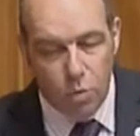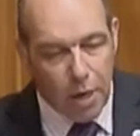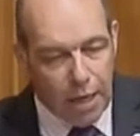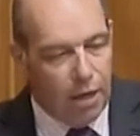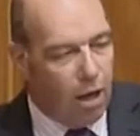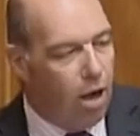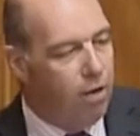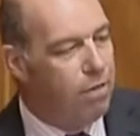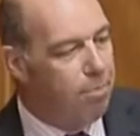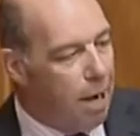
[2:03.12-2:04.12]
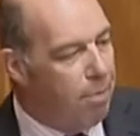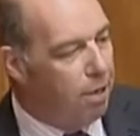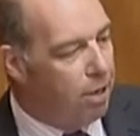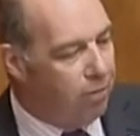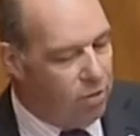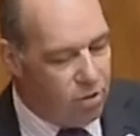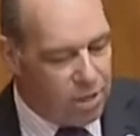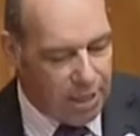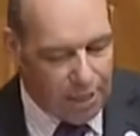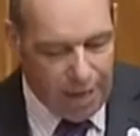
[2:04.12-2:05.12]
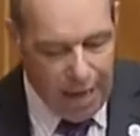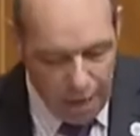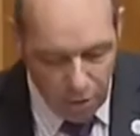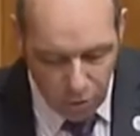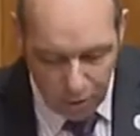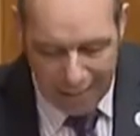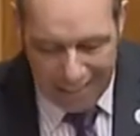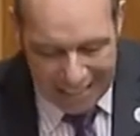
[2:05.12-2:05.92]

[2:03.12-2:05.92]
the will of the public of New Zealand at all.